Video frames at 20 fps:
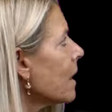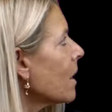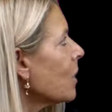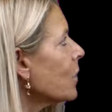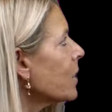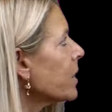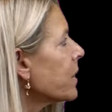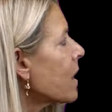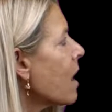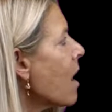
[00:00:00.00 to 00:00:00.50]

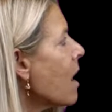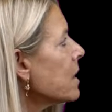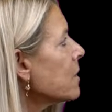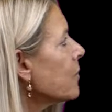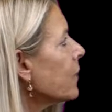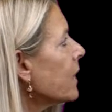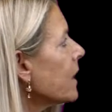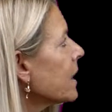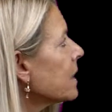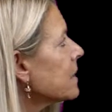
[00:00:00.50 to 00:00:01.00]
with the
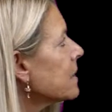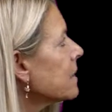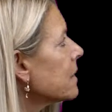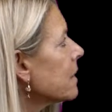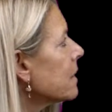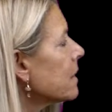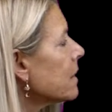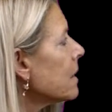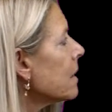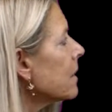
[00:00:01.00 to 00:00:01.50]

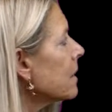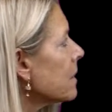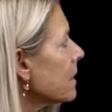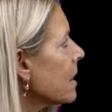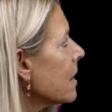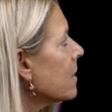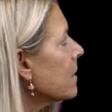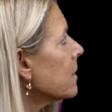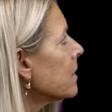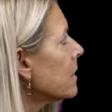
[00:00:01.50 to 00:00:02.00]

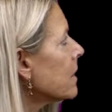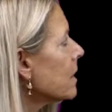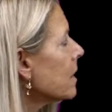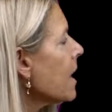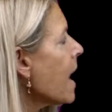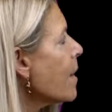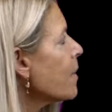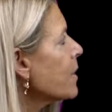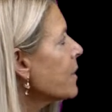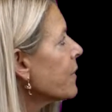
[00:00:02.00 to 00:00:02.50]

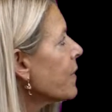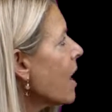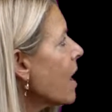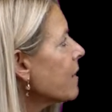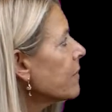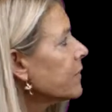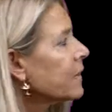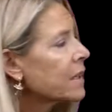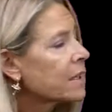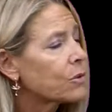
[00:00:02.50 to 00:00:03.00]
collaborative
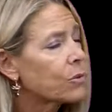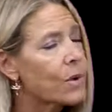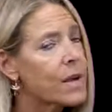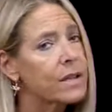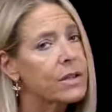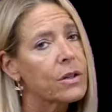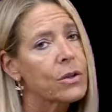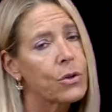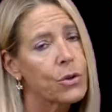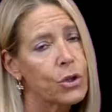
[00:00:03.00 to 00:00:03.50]
conflict
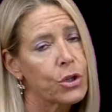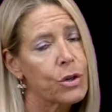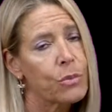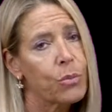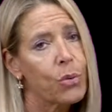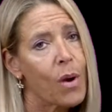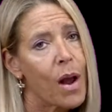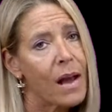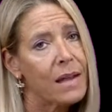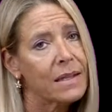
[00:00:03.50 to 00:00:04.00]
resolution
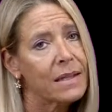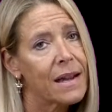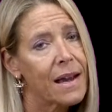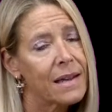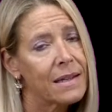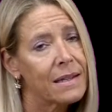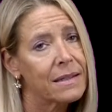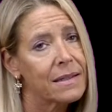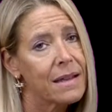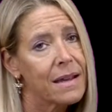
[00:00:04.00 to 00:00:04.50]

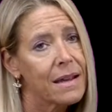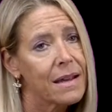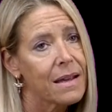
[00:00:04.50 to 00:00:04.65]
process,